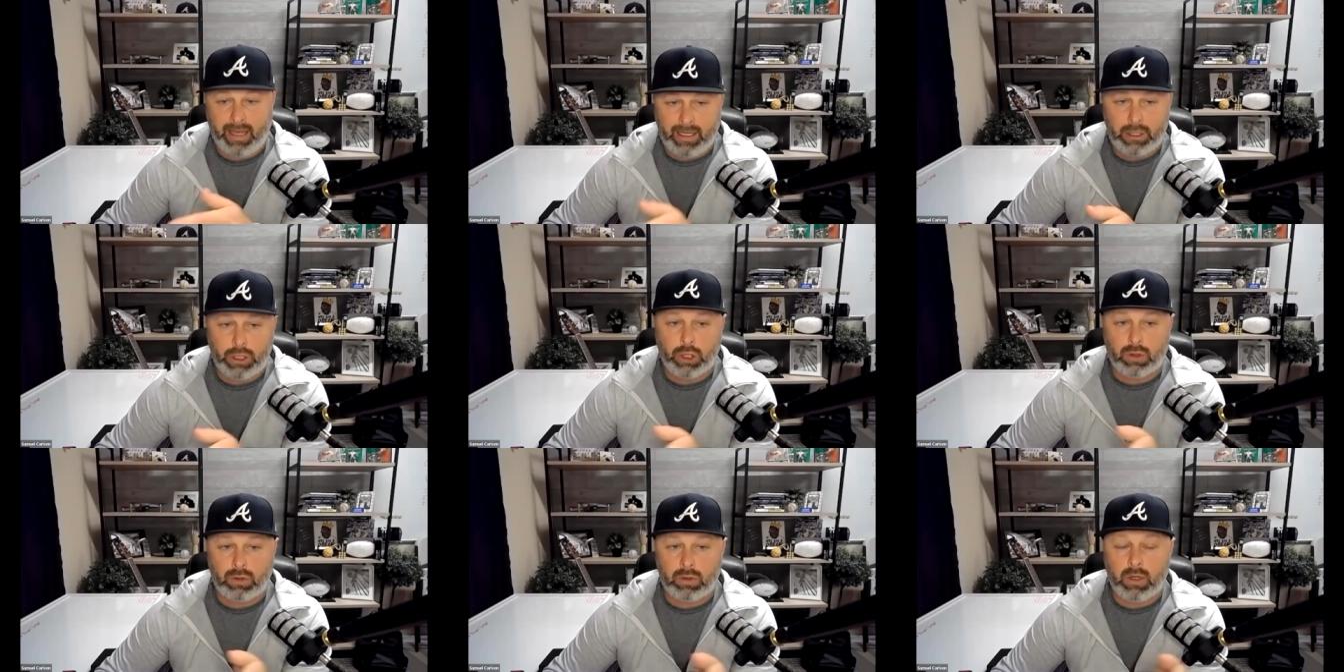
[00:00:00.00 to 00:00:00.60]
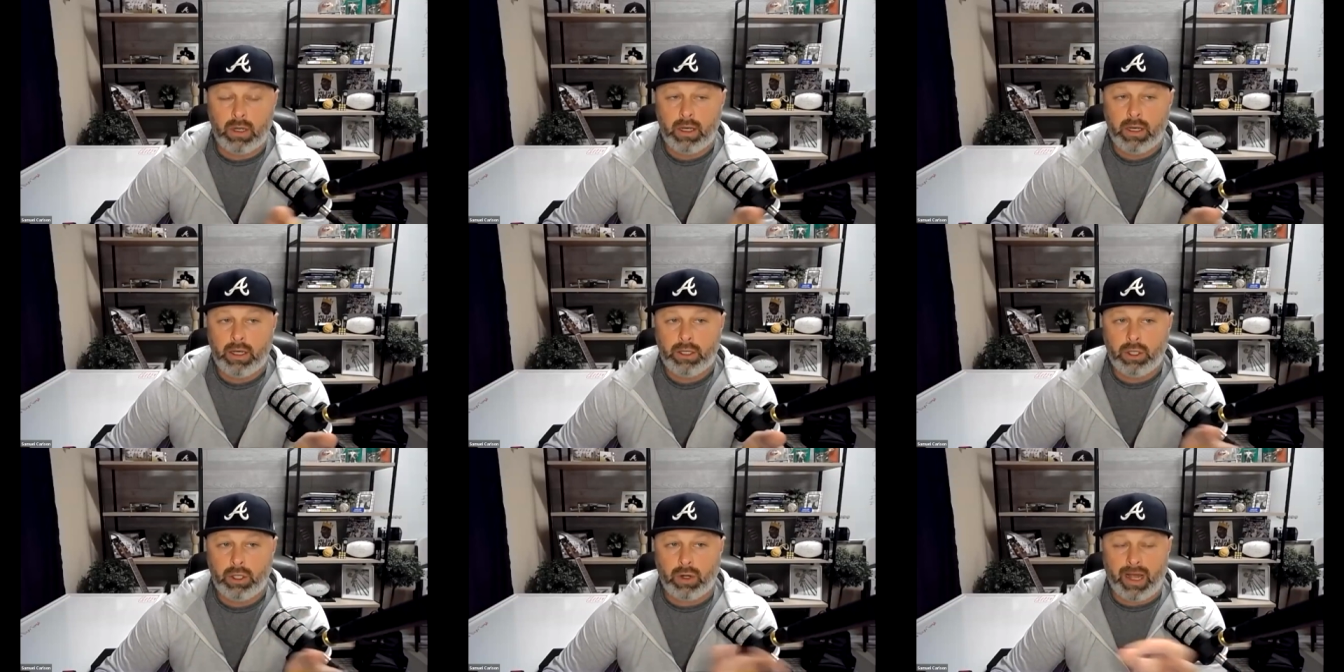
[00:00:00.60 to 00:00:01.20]
and your
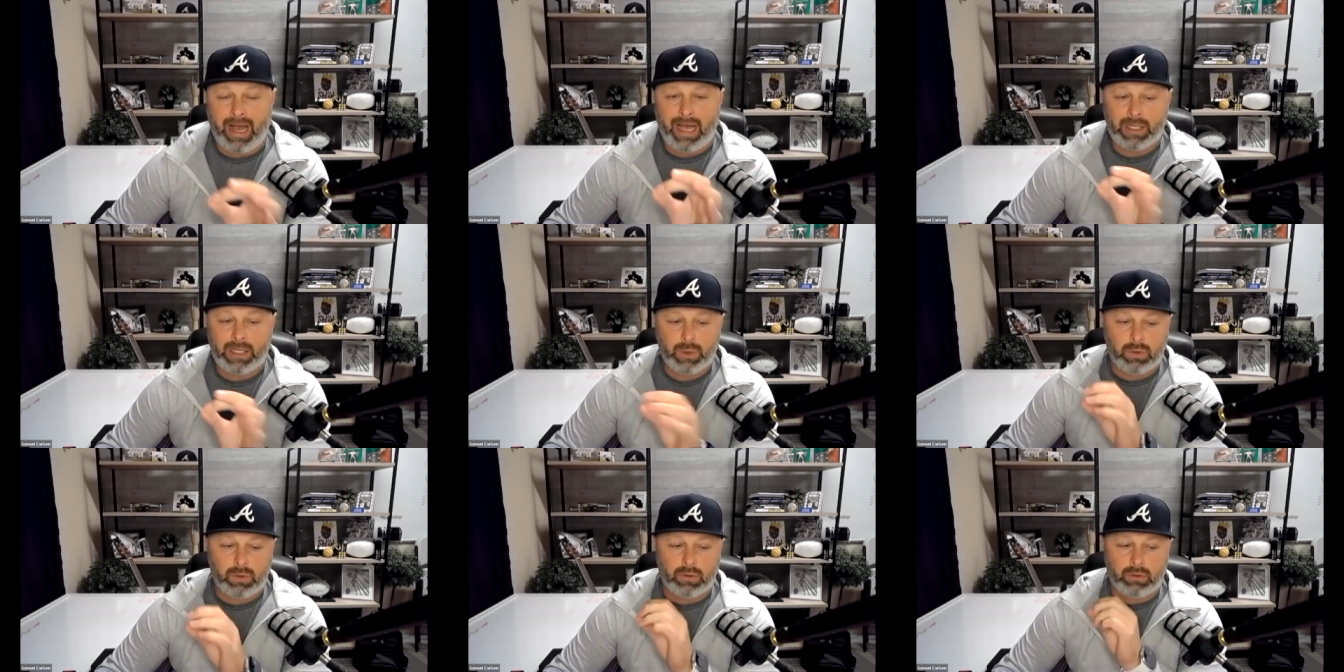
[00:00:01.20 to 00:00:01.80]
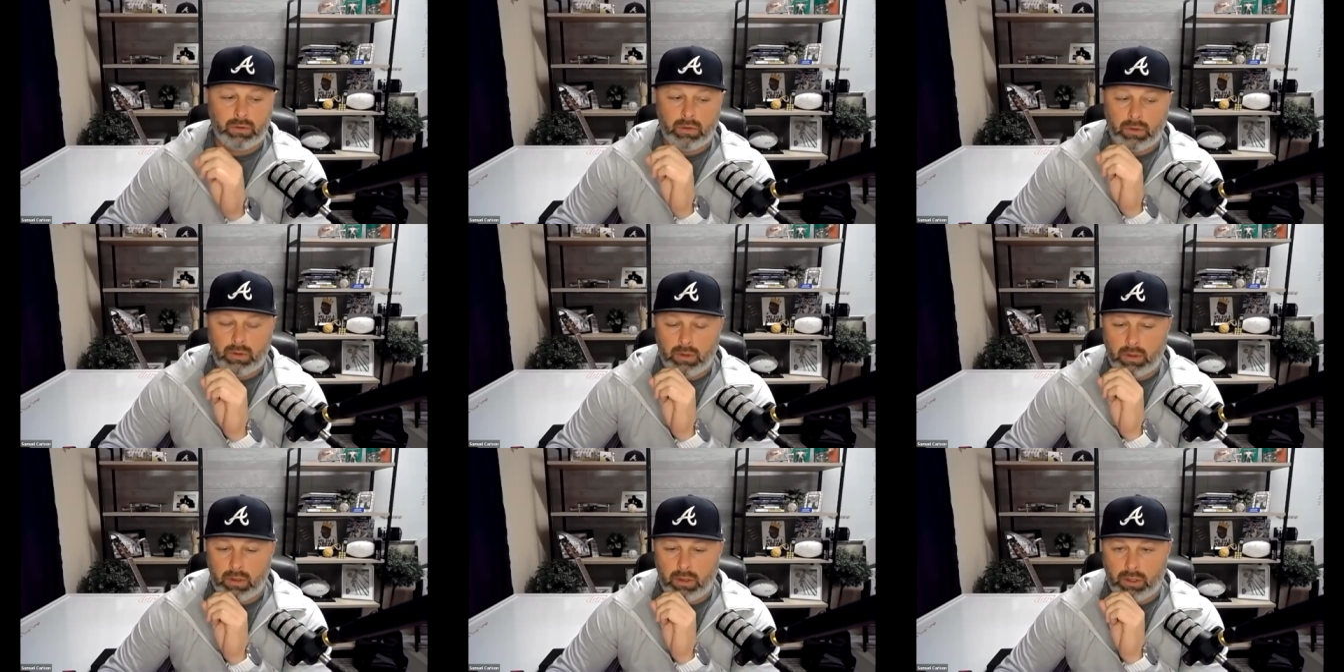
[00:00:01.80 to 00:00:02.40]
your actual
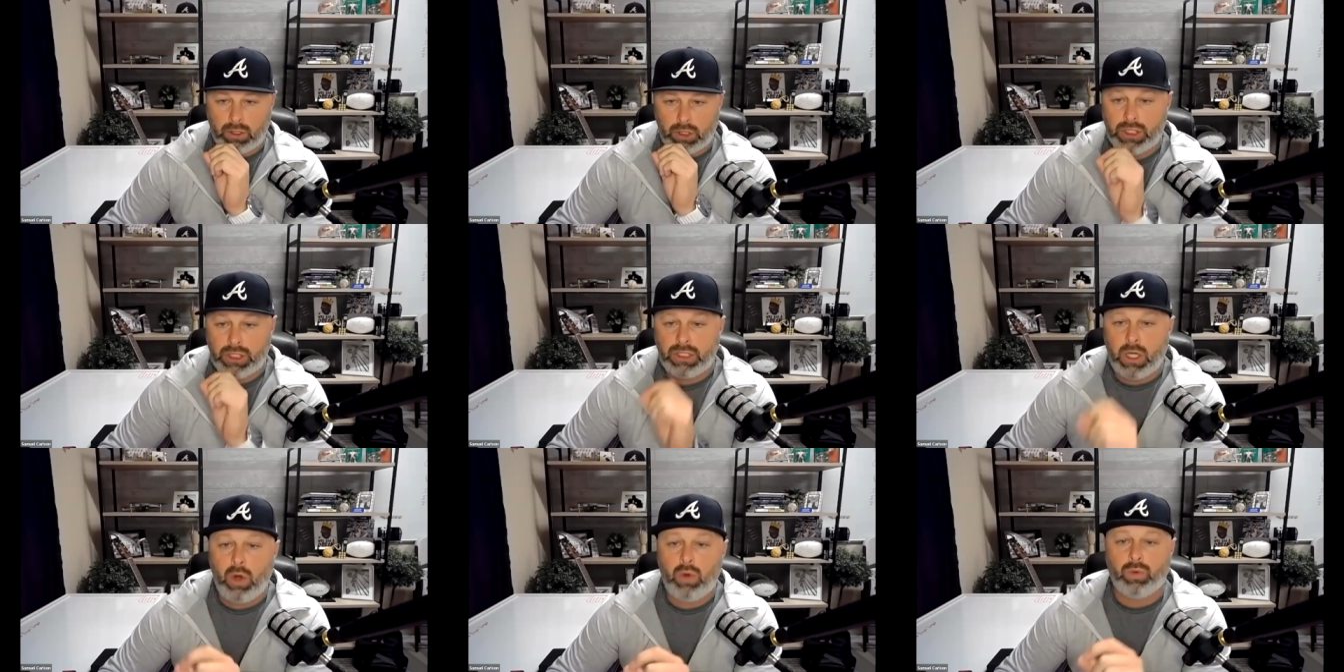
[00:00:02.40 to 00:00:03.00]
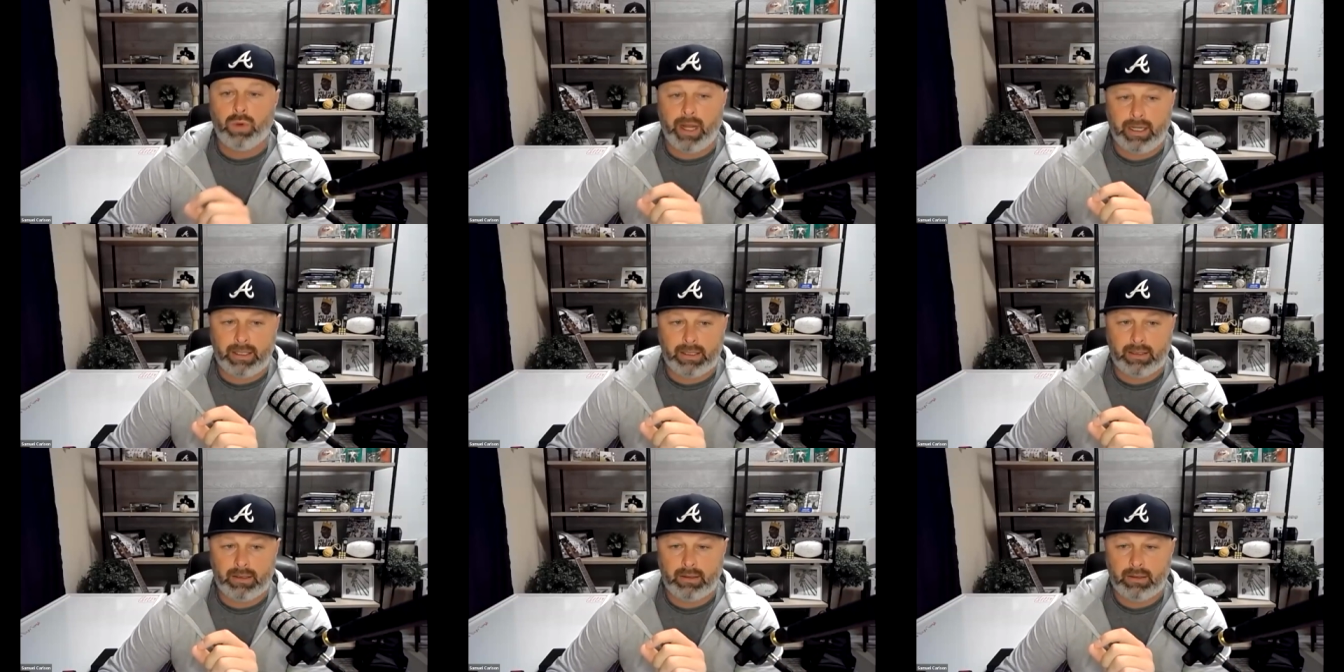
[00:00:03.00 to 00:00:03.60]
show rate